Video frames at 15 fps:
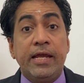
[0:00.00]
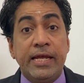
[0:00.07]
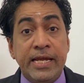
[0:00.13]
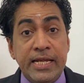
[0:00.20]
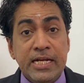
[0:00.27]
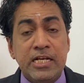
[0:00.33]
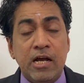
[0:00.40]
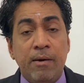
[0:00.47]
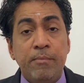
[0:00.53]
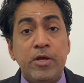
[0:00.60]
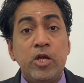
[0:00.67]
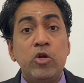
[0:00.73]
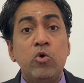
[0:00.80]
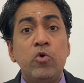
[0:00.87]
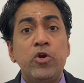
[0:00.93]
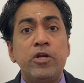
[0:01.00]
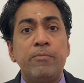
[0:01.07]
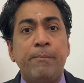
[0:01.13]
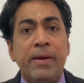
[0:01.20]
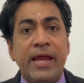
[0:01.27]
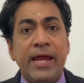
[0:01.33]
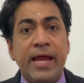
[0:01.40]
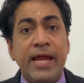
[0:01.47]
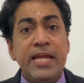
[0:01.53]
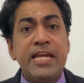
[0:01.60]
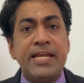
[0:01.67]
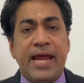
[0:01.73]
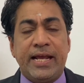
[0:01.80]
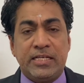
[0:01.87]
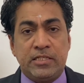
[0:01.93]
income, you don't need to pay
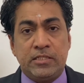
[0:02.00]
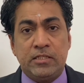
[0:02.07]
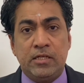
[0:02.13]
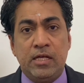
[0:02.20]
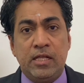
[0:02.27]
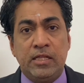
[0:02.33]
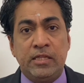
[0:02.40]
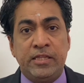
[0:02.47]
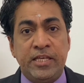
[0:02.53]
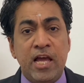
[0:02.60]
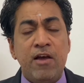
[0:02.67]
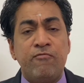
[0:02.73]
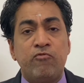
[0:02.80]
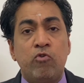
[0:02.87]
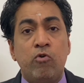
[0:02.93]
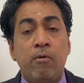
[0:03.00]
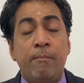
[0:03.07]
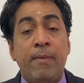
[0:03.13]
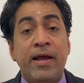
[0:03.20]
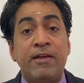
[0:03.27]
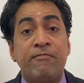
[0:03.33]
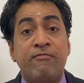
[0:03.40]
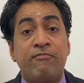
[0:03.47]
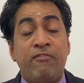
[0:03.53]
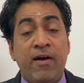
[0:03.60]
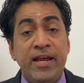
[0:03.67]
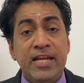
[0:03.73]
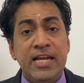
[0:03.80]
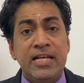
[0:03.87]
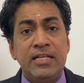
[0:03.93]
any tax. Therefore, by
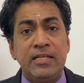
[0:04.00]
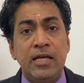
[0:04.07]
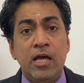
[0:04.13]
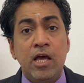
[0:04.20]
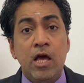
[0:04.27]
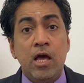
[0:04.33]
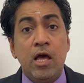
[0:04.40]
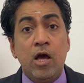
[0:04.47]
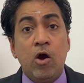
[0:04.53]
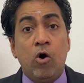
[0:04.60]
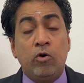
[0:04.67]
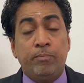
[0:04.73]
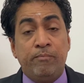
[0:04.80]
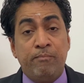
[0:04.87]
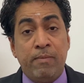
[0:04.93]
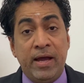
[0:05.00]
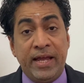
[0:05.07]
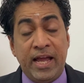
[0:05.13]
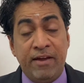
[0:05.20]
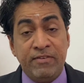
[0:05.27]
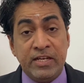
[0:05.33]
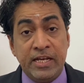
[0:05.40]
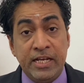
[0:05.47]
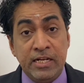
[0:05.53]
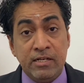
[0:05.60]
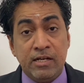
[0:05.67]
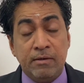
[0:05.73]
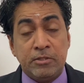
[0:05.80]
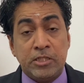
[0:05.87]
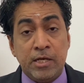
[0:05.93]
filing or by having
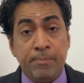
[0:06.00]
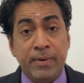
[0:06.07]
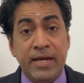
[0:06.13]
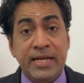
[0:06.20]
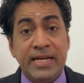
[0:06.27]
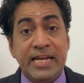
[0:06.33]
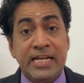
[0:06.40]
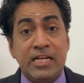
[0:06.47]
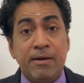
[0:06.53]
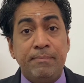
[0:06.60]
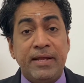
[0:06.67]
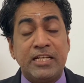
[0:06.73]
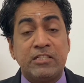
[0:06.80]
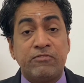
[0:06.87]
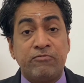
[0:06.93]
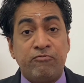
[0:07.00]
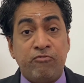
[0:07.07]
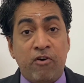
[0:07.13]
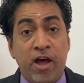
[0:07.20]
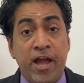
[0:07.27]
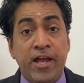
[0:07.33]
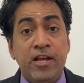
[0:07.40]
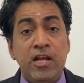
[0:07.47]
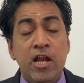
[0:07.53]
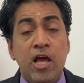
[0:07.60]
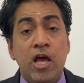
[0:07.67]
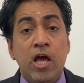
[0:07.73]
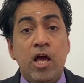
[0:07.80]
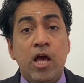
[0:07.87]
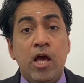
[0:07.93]
a separate income tax file,
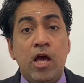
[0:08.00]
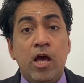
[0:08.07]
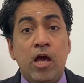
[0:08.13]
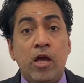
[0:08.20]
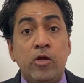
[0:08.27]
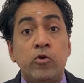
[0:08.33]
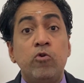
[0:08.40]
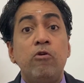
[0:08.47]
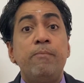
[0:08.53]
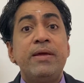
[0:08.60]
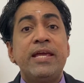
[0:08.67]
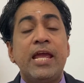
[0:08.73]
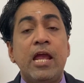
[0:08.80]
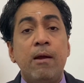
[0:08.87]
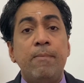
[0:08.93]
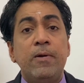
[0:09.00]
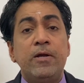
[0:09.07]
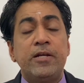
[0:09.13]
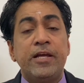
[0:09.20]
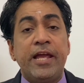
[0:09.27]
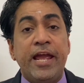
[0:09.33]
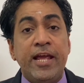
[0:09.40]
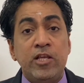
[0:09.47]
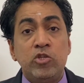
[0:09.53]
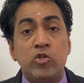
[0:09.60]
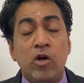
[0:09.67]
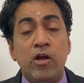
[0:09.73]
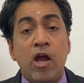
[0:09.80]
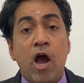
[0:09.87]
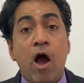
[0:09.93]
you will be able to
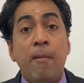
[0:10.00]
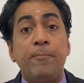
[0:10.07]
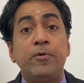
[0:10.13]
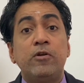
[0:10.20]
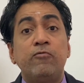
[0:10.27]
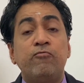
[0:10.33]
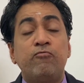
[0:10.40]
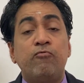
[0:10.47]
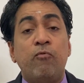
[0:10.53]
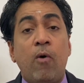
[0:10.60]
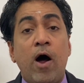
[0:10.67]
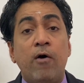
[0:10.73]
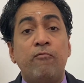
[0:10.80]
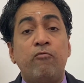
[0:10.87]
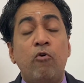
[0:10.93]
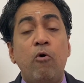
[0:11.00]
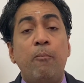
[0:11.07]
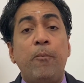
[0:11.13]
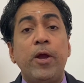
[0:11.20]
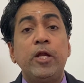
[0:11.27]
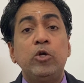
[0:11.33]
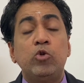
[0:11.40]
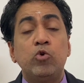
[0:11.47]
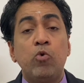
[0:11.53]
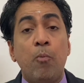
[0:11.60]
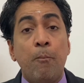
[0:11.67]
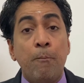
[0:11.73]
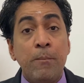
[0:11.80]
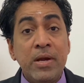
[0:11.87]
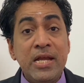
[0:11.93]
enjoy up to
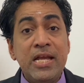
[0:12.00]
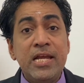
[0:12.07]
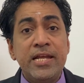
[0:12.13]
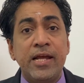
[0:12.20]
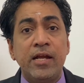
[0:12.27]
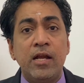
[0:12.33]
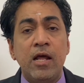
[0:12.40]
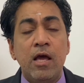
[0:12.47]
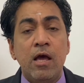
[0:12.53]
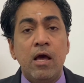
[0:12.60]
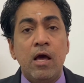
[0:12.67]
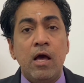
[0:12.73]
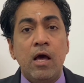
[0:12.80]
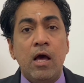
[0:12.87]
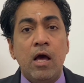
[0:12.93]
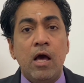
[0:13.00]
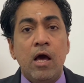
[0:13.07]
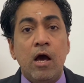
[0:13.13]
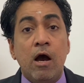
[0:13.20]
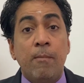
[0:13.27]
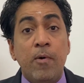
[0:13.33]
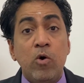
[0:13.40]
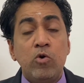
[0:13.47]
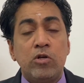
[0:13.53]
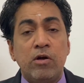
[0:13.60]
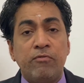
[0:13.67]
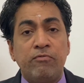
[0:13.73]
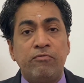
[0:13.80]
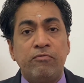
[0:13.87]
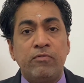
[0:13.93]
4.2 million amount
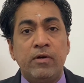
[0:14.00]
of